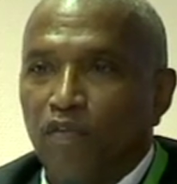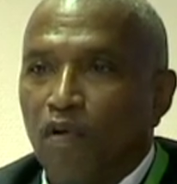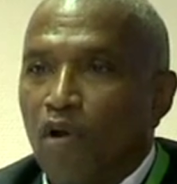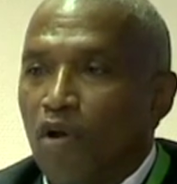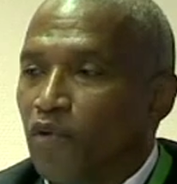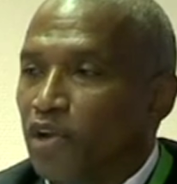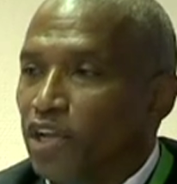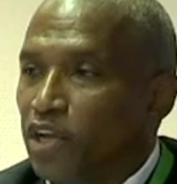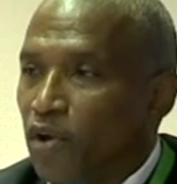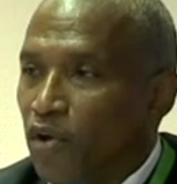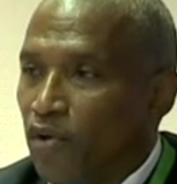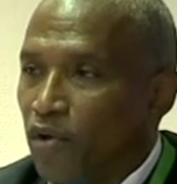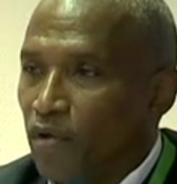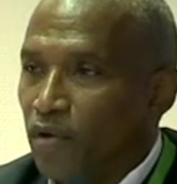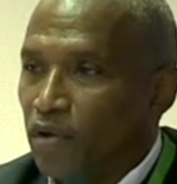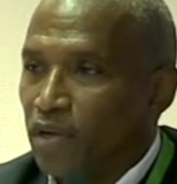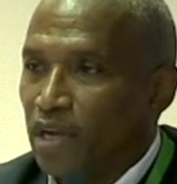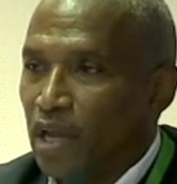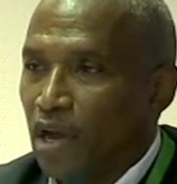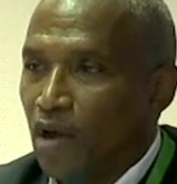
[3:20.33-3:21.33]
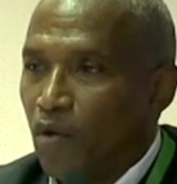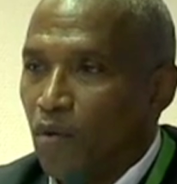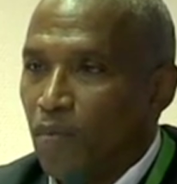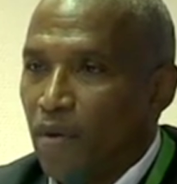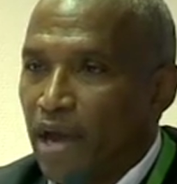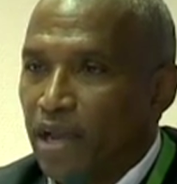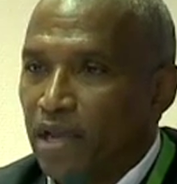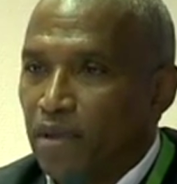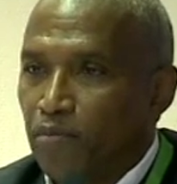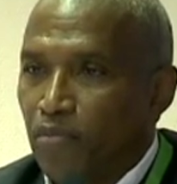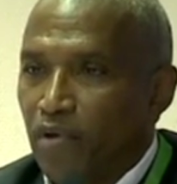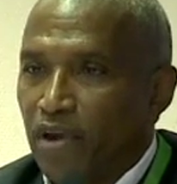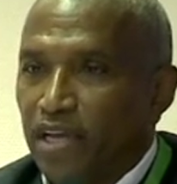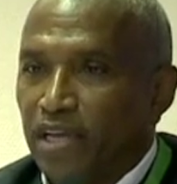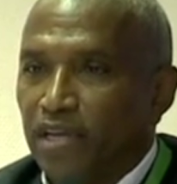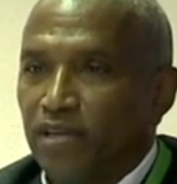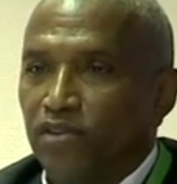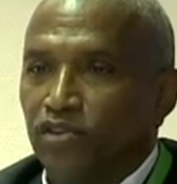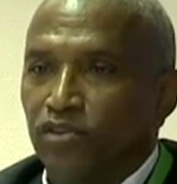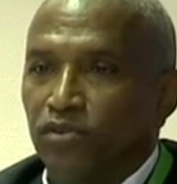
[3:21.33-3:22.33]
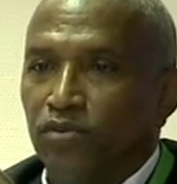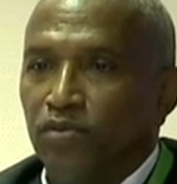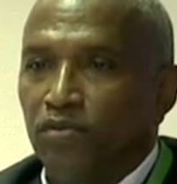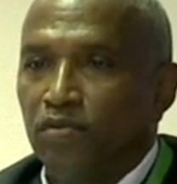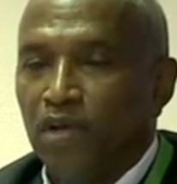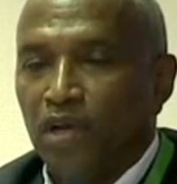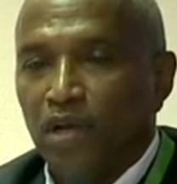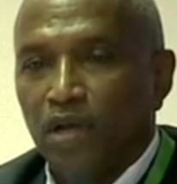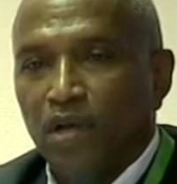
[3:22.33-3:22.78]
already heard, and I hope I can bring it to